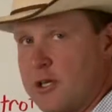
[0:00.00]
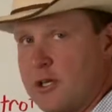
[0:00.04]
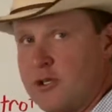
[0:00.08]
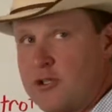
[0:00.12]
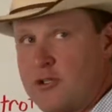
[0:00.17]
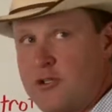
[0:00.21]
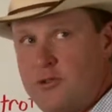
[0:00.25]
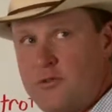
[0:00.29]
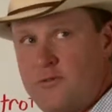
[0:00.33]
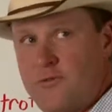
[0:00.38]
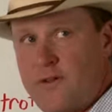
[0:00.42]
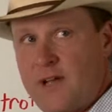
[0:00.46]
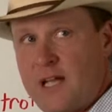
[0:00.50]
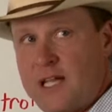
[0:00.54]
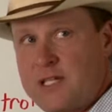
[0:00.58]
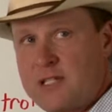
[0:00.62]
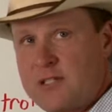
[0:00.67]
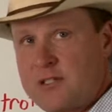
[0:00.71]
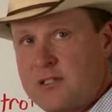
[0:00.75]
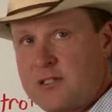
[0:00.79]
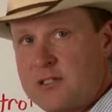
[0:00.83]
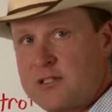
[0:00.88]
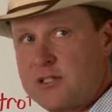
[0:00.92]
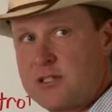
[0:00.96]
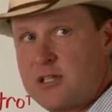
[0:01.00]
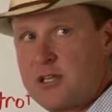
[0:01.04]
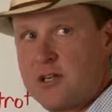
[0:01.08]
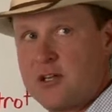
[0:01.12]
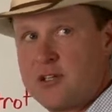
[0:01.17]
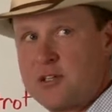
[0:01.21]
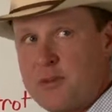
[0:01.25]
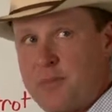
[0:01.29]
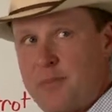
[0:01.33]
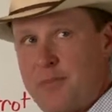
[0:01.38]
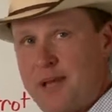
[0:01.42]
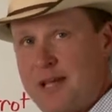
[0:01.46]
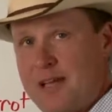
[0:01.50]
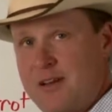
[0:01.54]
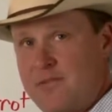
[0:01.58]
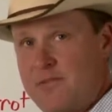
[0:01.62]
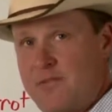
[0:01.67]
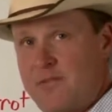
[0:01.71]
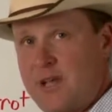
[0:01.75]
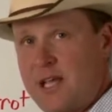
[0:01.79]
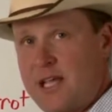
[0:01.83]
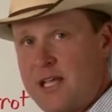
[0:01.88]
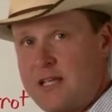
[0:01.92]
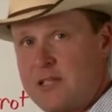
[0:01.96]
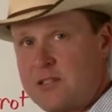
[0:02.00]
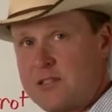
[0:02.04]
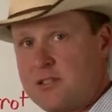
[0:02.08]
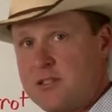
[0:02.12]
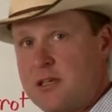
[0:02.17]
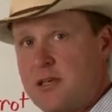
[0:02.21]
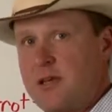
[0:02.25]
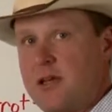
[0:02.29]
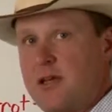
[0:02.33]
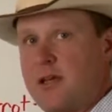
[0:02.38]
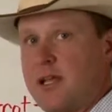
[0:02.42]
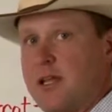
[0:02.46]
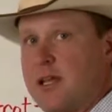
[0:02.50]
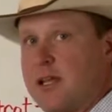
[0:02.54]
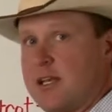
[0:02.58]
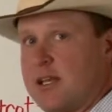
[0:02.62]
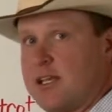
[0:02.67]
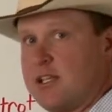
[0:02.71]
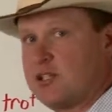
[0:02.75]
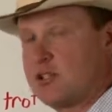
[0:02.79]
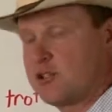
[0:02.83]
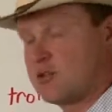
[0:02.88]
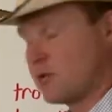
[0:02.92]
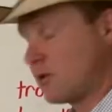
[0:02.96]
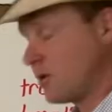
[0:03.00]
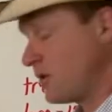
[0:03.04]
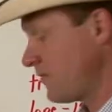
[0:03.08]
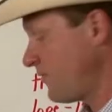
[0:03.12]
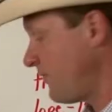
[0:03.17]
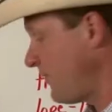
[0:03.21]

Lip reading: in 2 phases. There is a pen phase and a sort